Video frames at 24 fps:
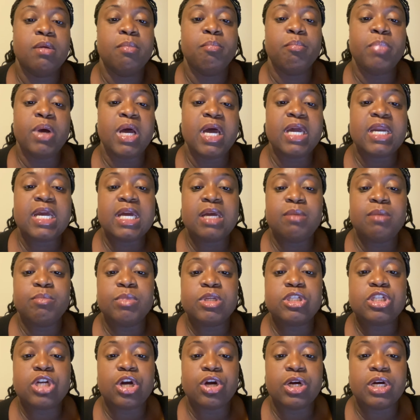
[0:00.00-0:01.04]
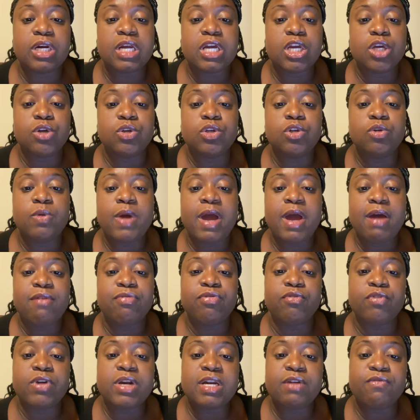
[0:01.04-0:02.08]
but in maternity, you do have
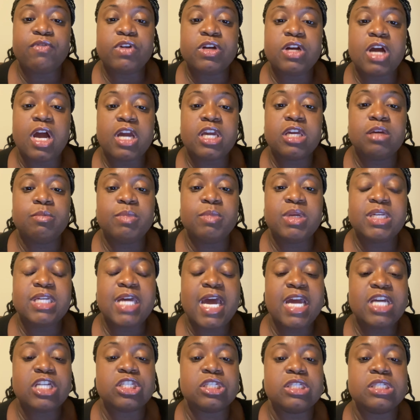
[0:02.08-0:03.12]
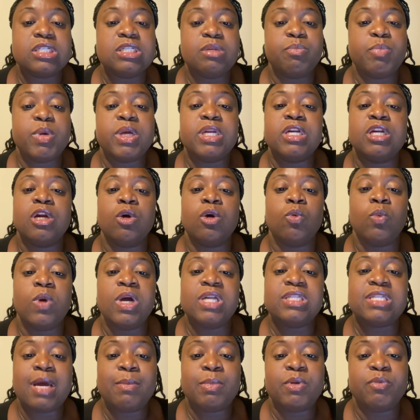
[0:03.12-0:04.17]
3 different documentations depending on
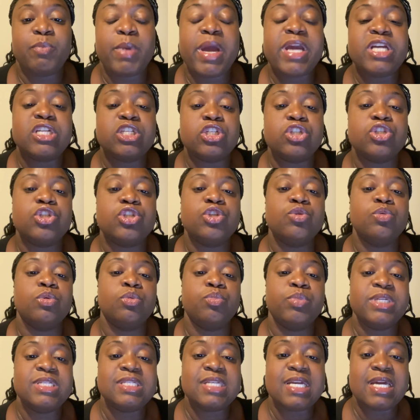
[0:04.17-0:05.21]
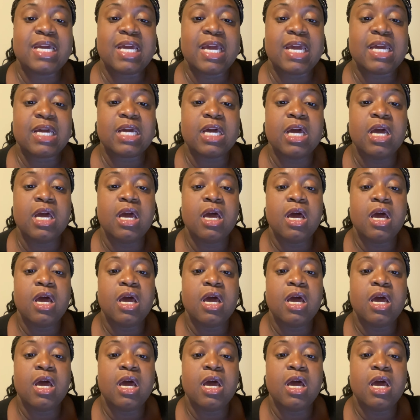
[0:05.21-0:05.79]
what type of patients you will be seeing.